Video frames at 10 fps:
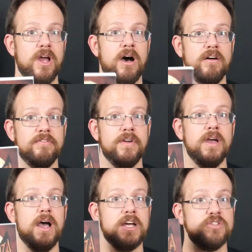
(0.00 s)
of
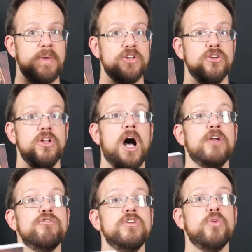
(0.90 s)
a special
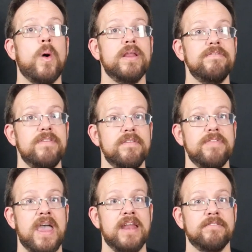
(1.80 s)

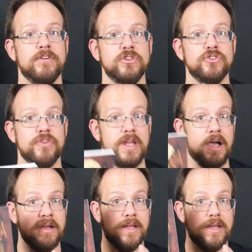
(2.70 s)
125th anniversary